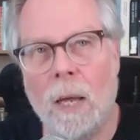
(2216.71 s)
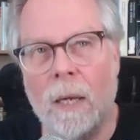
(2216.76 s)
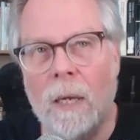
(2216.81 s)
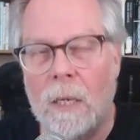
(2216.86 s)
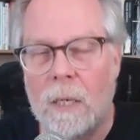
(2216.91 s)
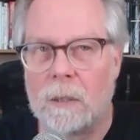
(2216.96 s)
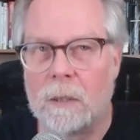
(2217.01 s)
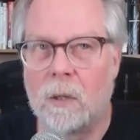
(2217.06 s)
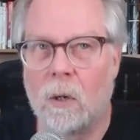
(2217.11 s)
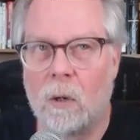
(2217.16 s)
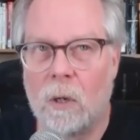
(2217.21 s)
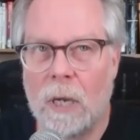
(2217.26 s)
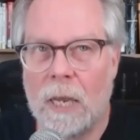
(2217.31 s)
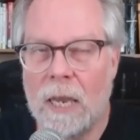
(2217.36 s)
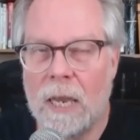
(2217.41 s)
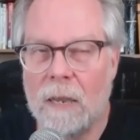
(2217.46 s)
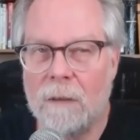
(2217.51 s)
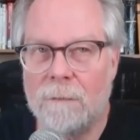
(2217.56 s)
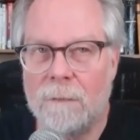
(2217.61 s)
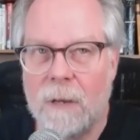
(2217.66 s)
So
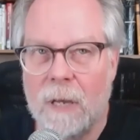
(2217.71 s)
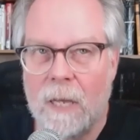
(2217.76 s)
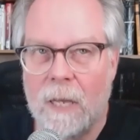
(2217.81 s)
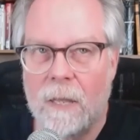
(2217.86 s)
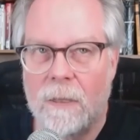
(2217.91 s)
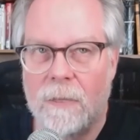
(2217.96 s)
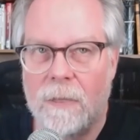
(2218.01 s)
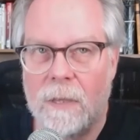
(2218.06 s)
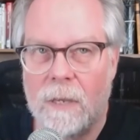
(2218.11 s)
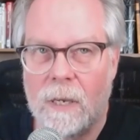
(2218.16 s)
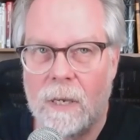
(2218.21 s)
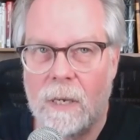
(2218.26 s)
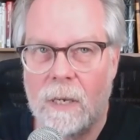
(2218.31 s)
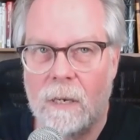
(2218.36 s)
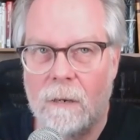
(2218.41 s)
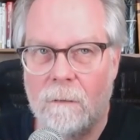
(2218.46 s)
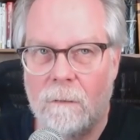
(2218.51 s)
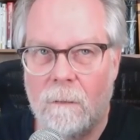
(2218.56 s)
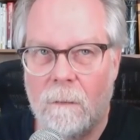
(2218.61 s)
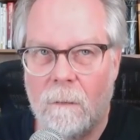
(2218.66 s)
if the
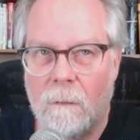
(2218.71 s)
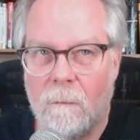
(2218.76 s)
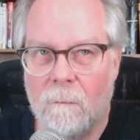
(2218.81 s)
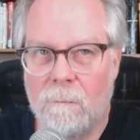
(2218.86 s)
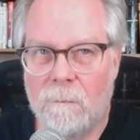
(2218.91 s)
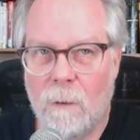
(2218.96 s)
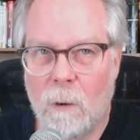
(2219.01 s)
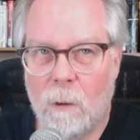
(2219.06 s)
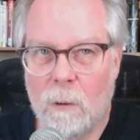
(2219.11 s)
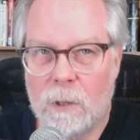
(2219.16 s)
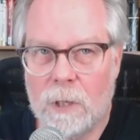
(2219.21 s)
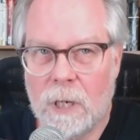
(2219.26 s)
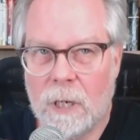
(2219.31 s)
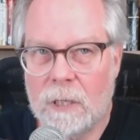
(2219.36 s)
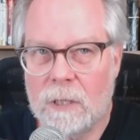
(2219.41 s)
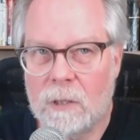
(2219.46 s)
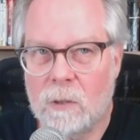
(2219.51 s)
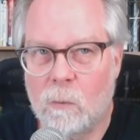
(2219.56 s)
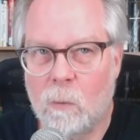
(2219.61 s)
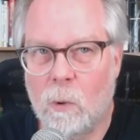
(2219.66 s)

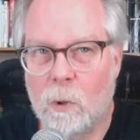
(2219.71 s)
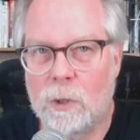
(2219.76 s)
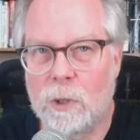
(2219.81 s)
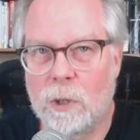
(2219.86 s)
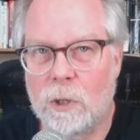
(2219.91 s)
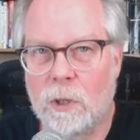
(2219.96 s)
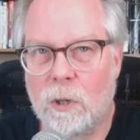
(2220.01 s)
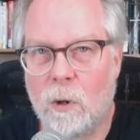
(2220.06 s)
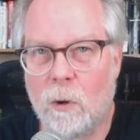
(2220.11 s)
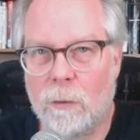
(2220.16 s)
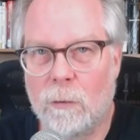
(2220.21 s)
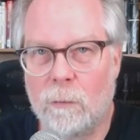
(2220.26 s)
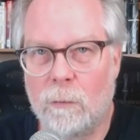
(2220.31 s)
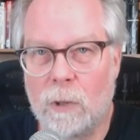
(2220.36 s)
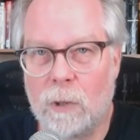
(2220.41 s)
photons were to go through a